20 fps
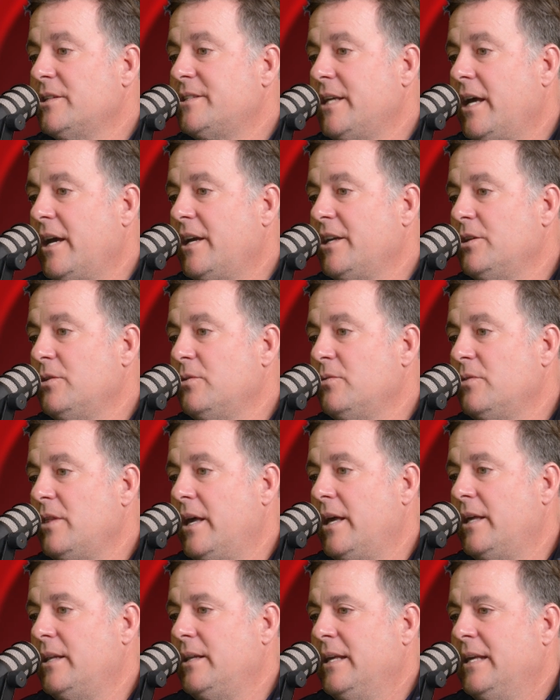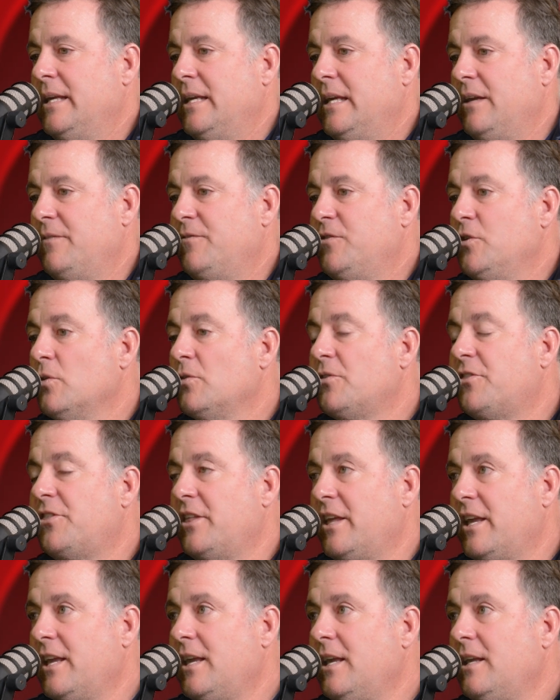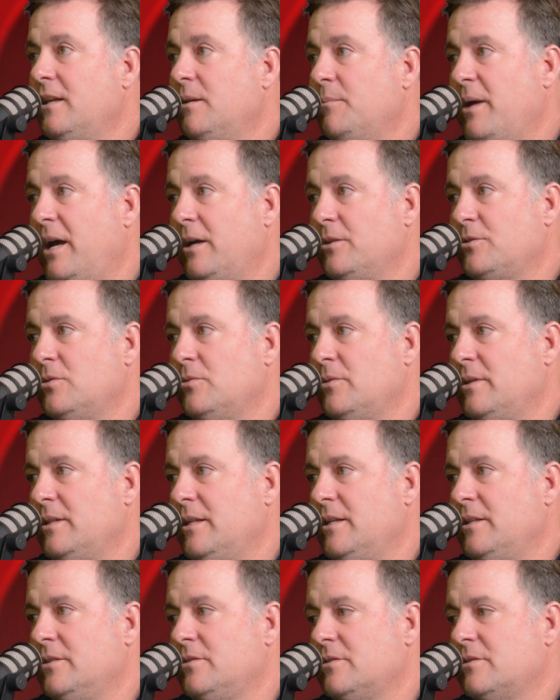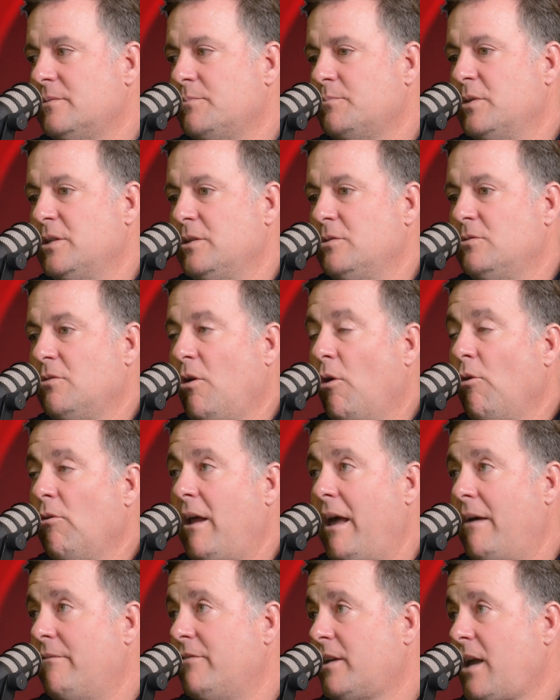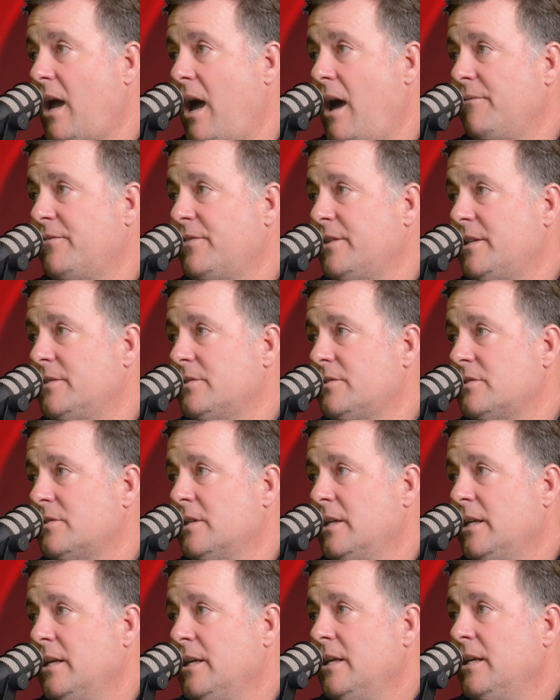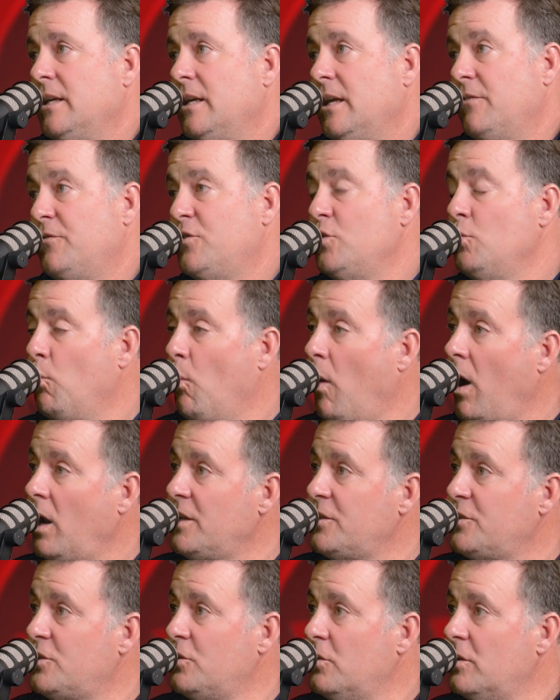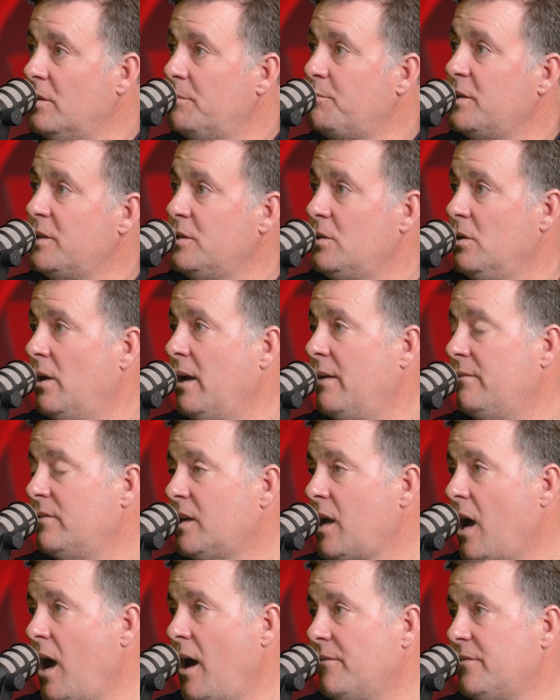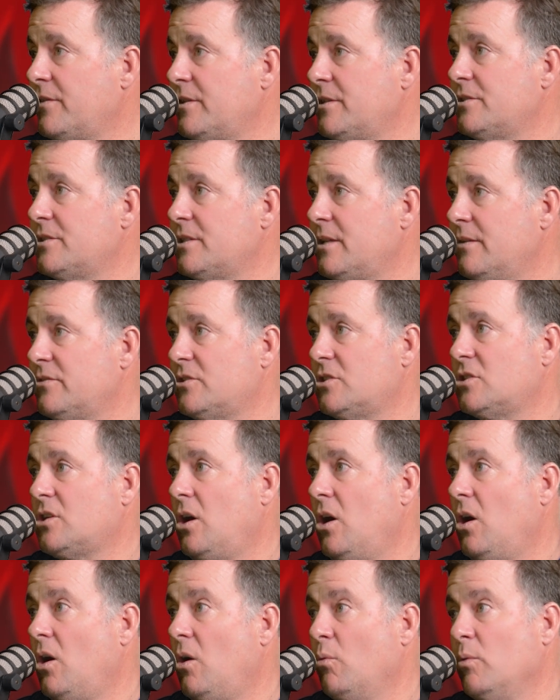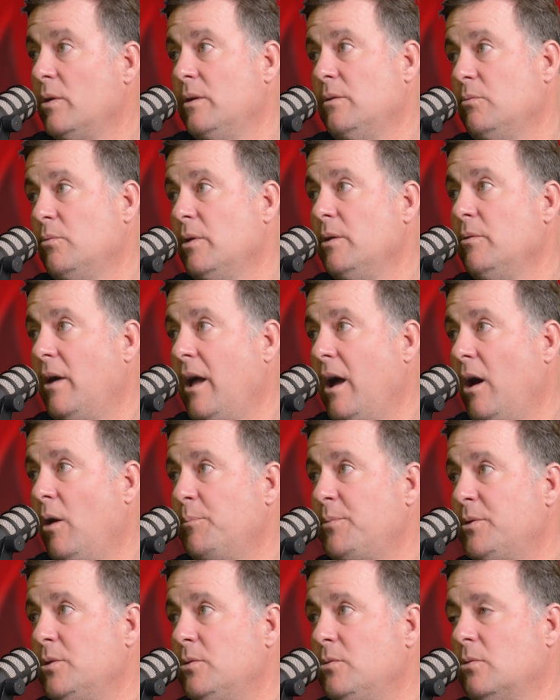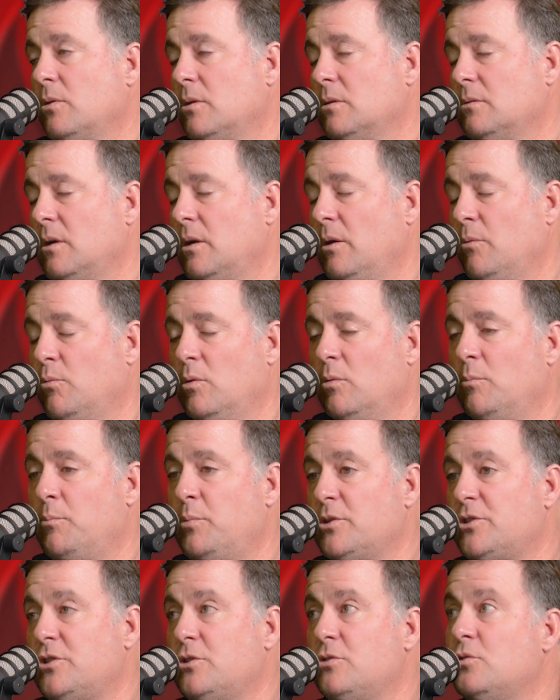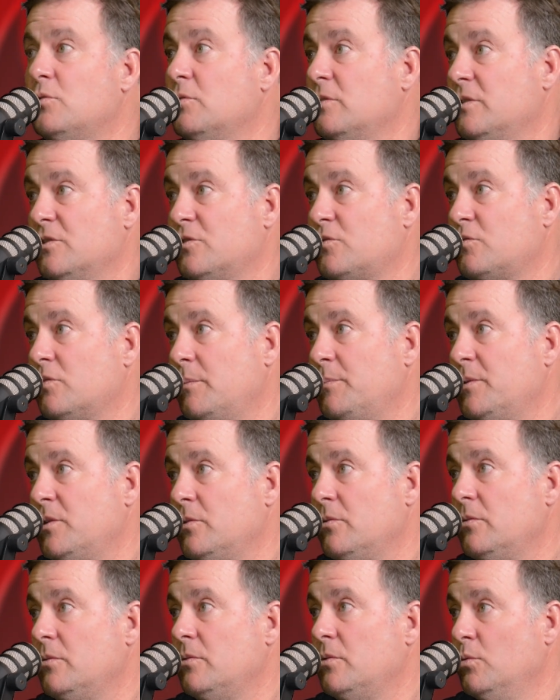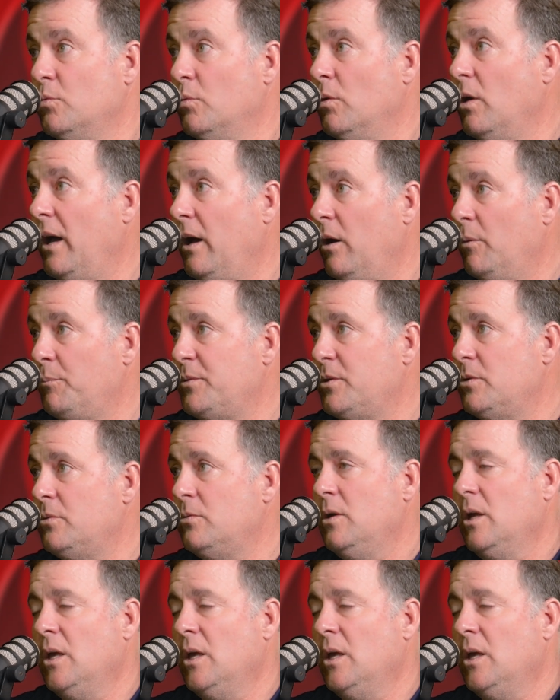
to tell you that if you're thinking about doing this, but you don't have the confidence, if you want to do it, but you don't have the confidence, give us a call. We will help you, or we'll put you to a distributor who will help you.